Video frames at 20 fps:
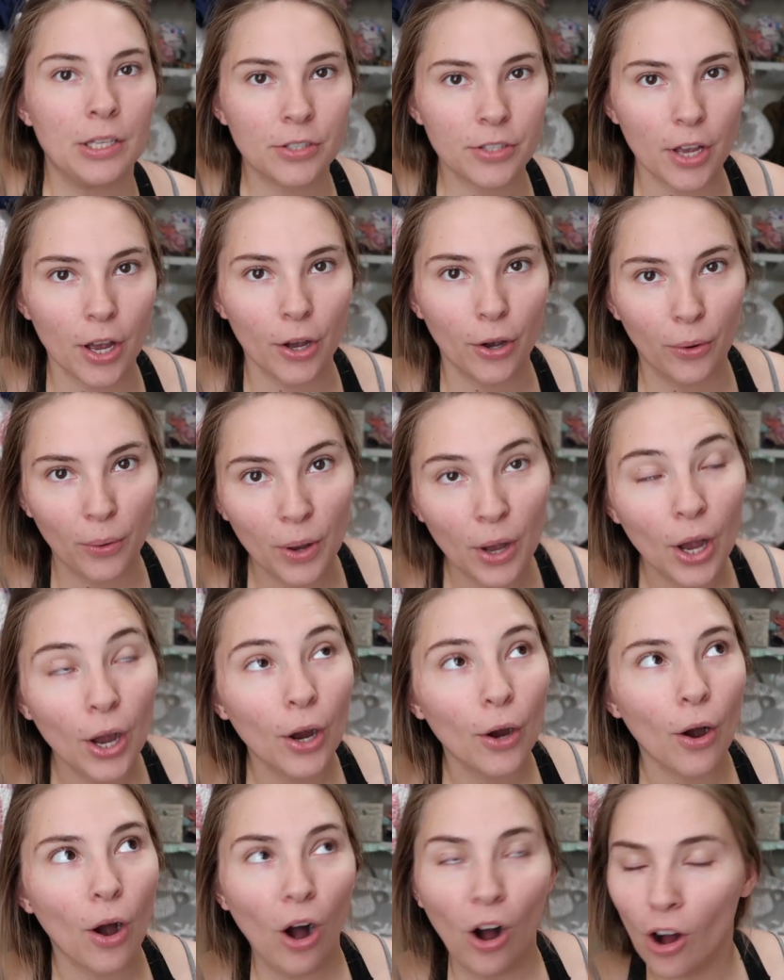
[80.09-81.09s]
So
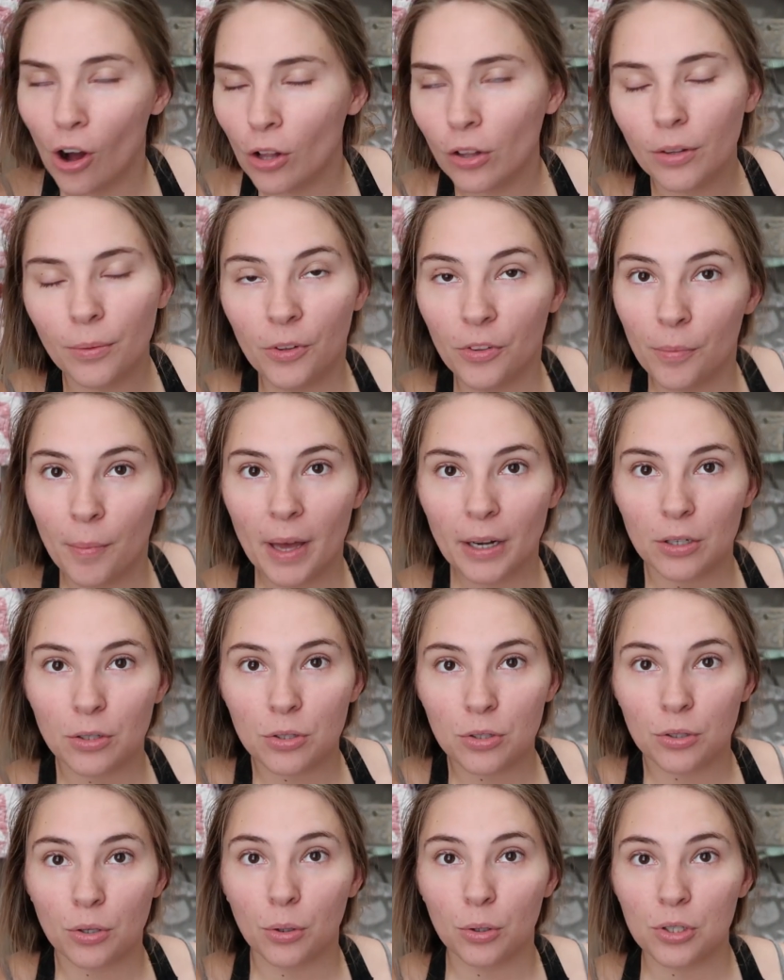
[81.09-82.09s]
all of the
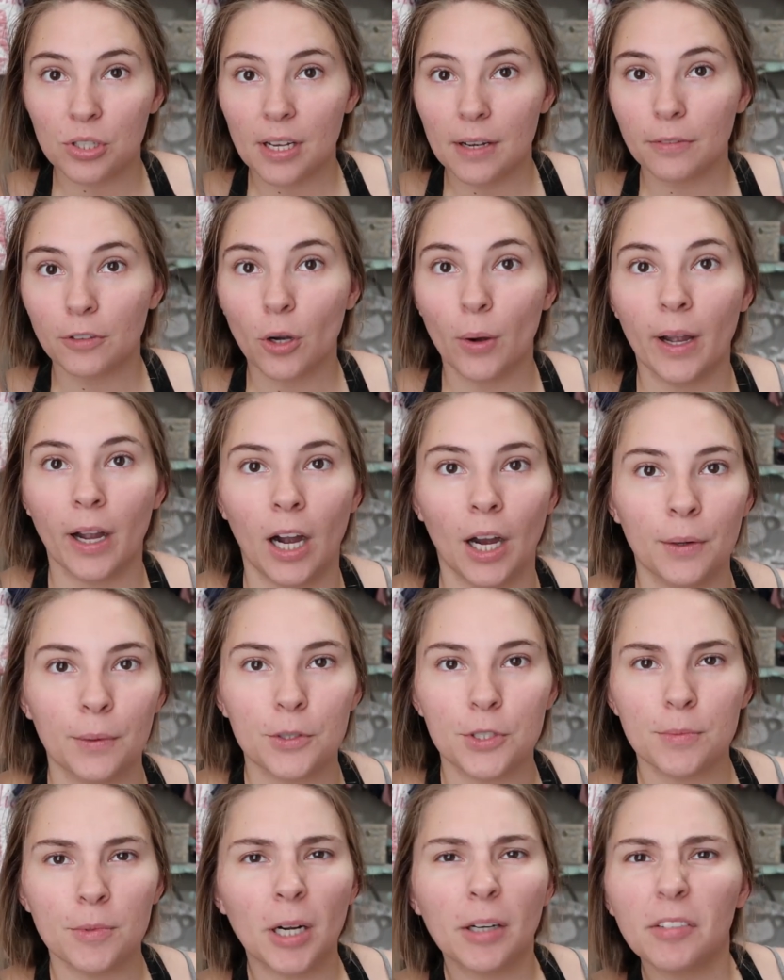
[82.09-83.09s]
medical stuff going on,
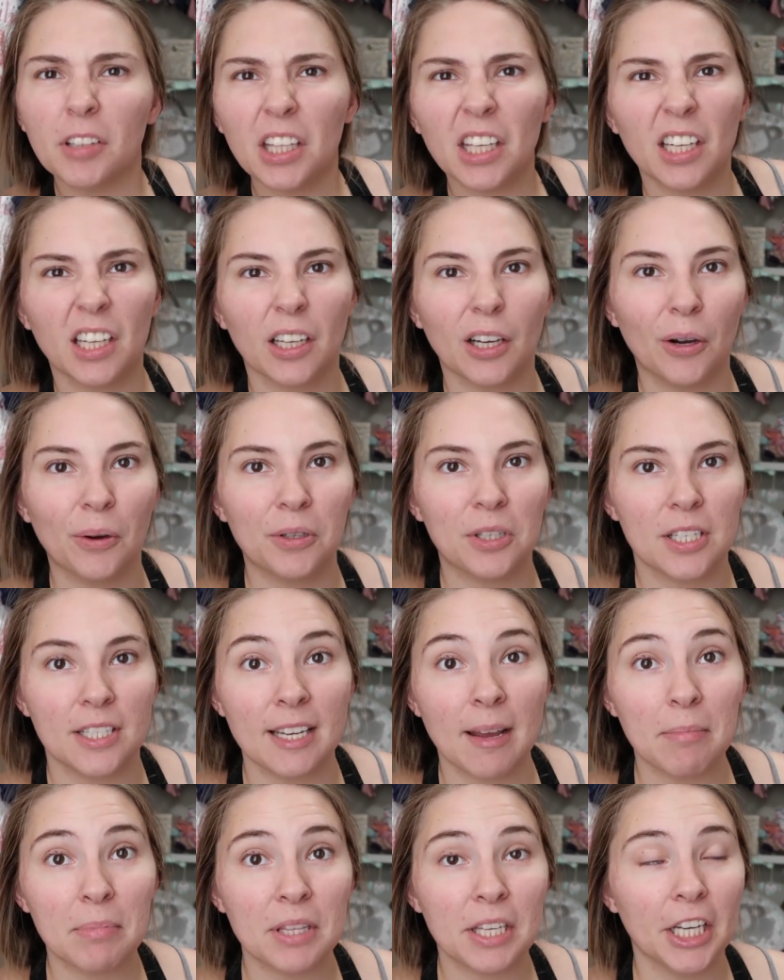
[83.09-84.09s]
which I'm not really going to go into
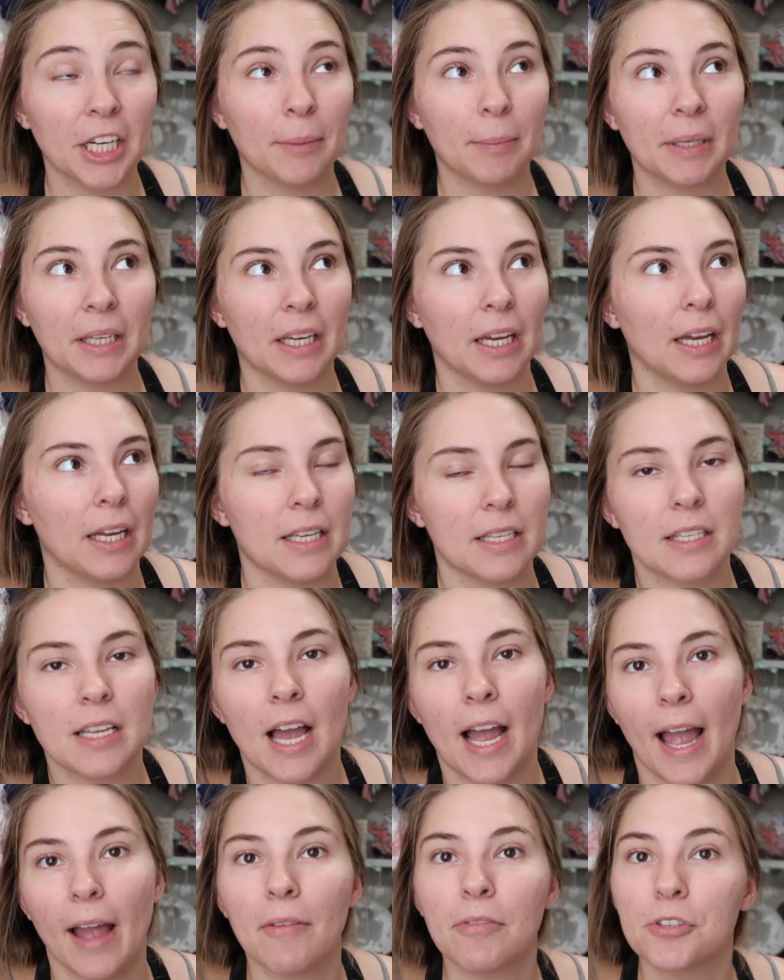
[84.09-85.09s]
depth here because
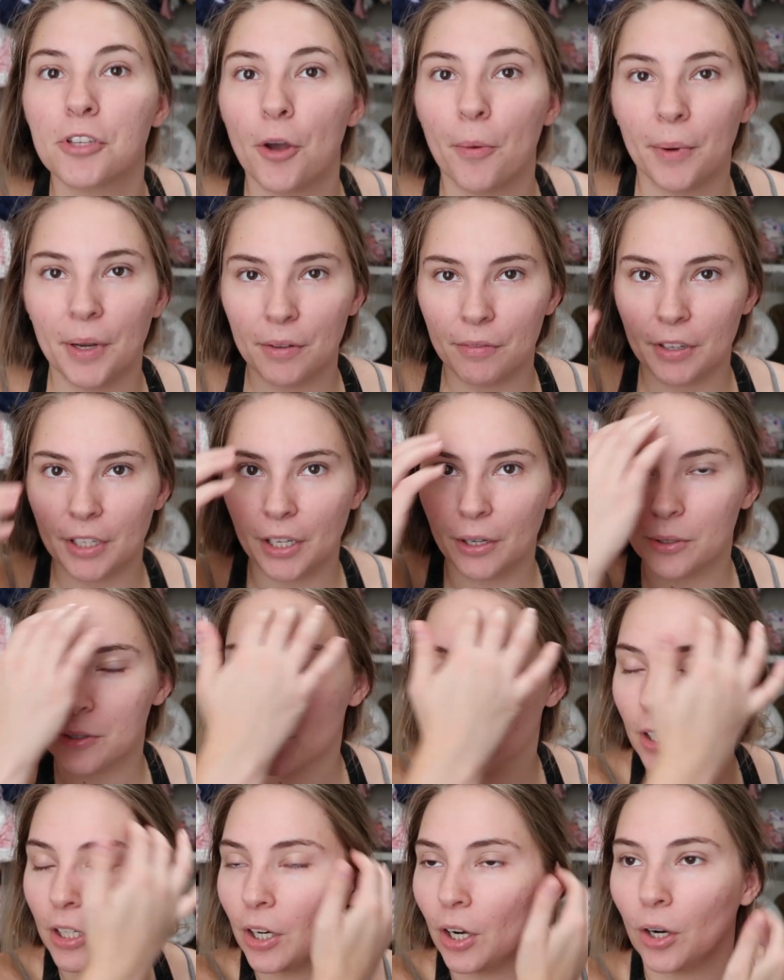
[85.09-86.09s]
I have so many
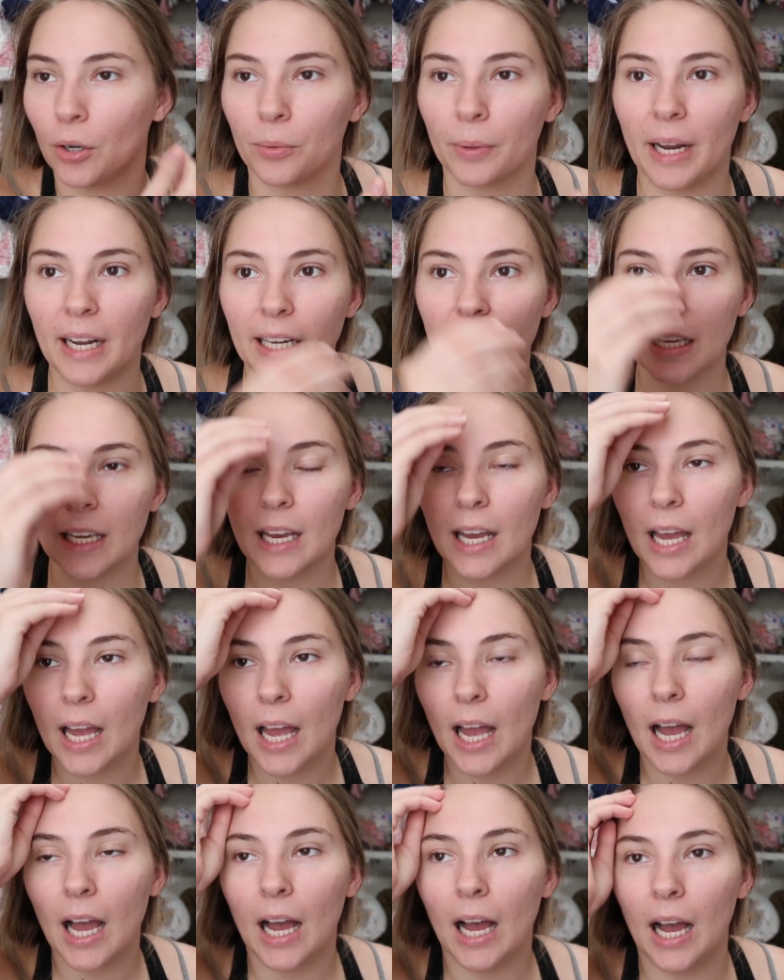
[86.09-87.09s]
videos on it already,
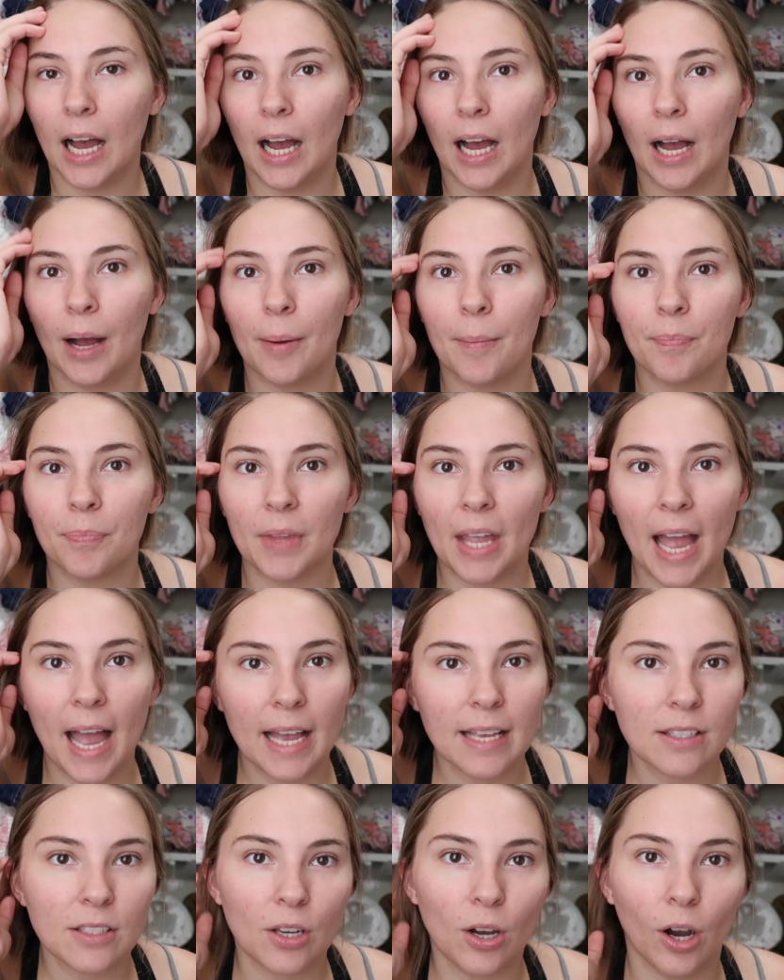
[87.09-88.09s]

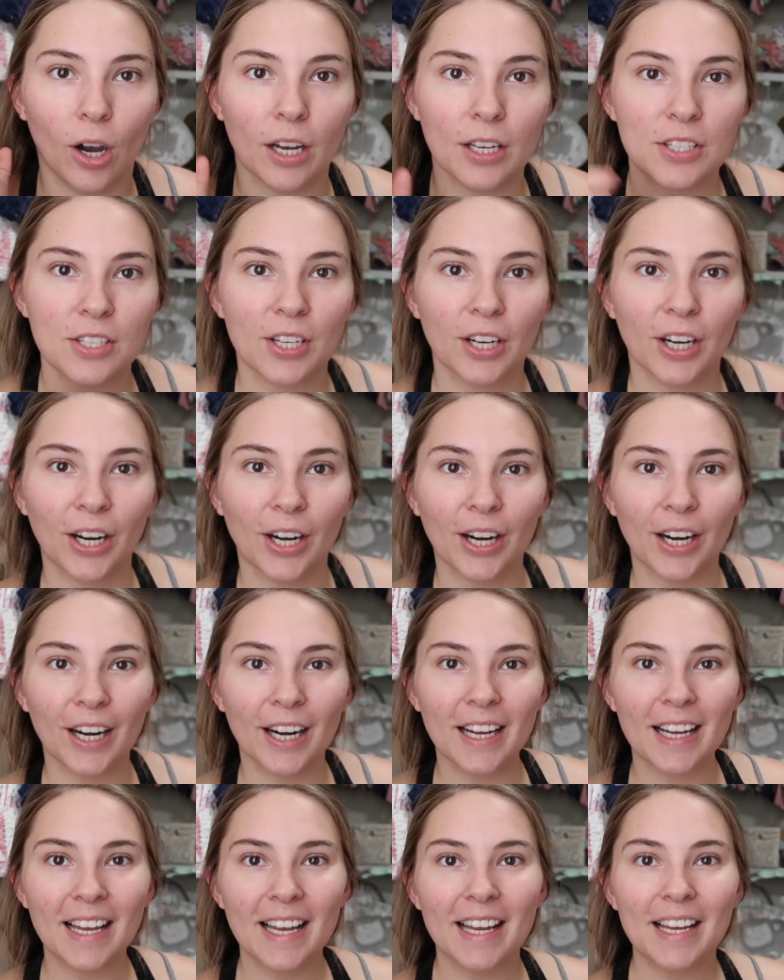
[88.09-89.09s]
has caused
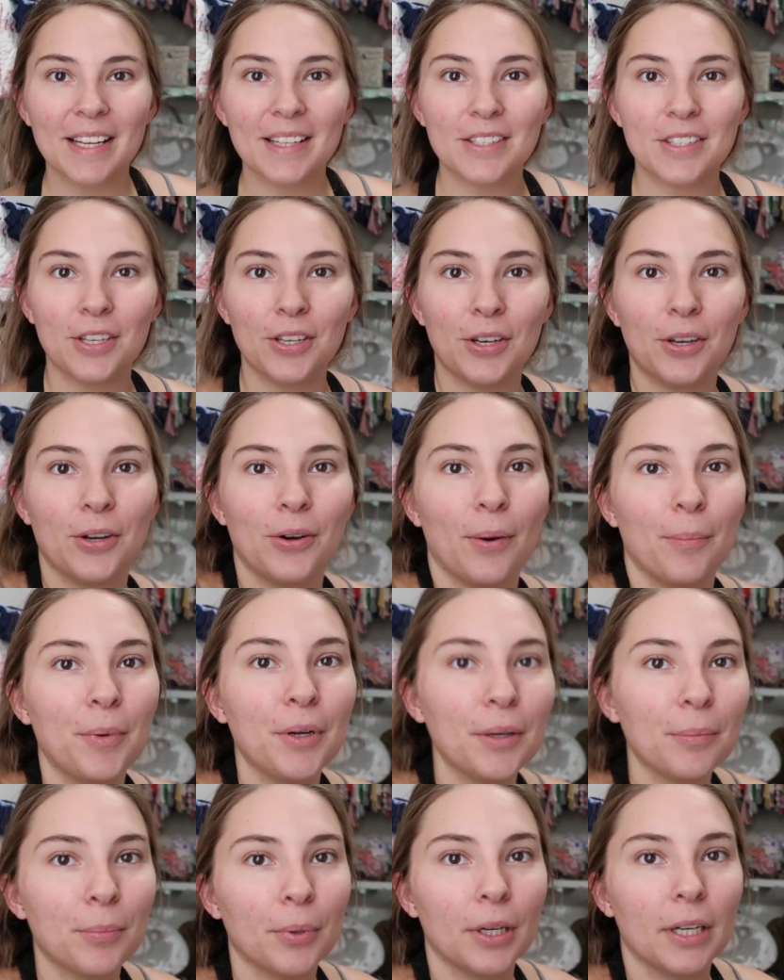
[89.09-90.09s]
her to, I'm
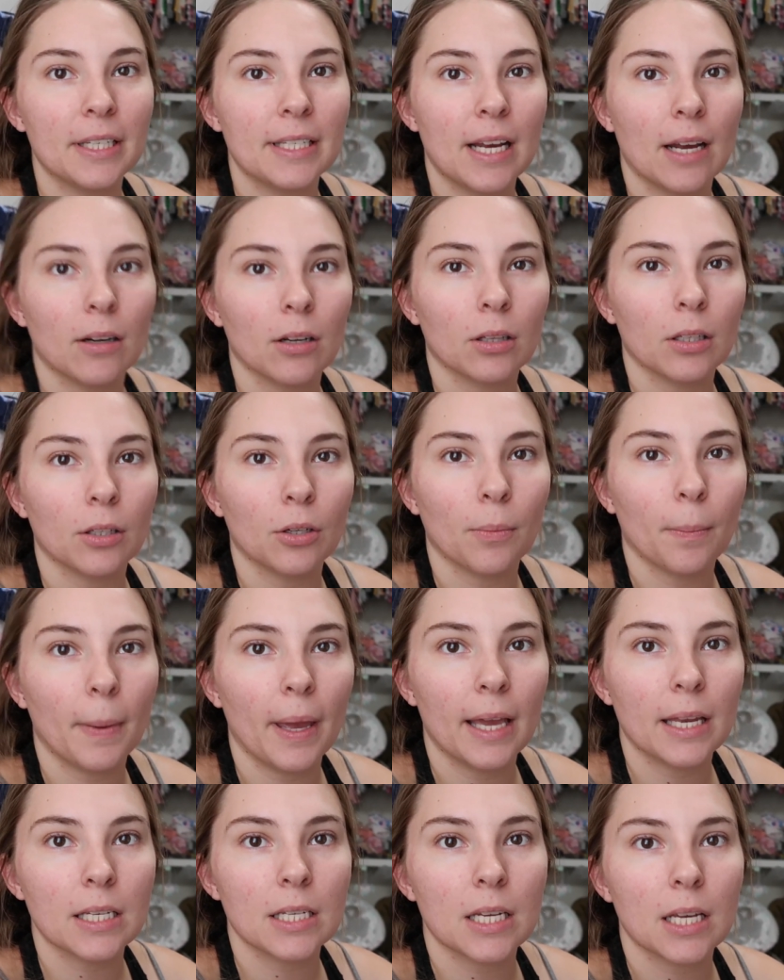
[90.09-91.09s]
going to put it down a little
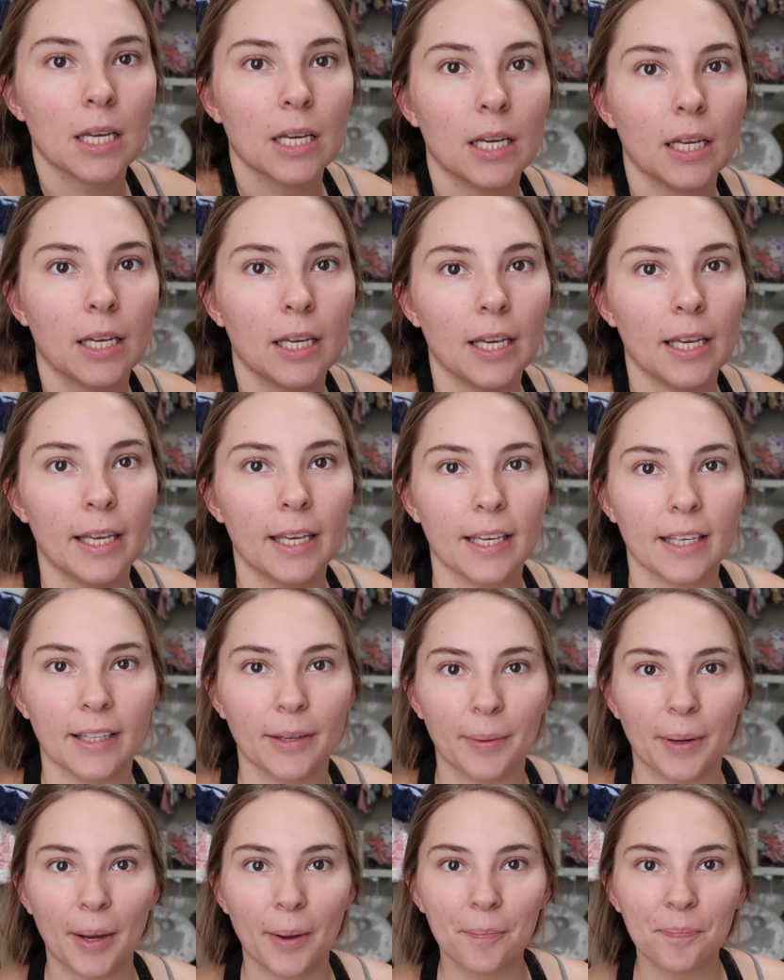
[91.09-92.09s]
bit. Yeah,
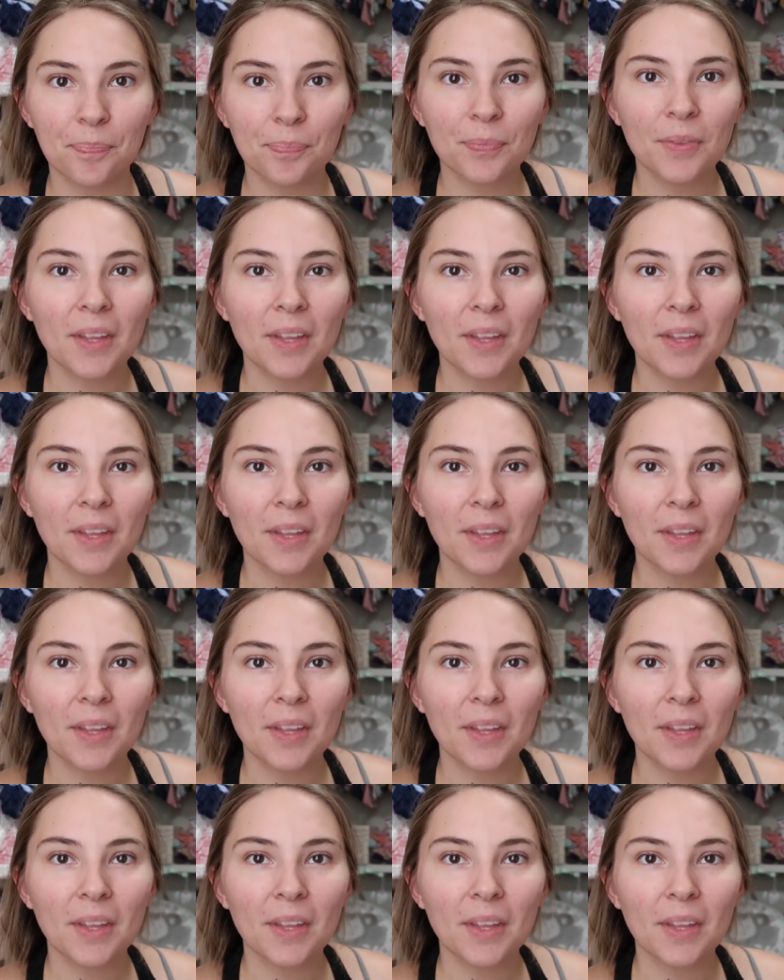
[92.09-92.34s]
there we go.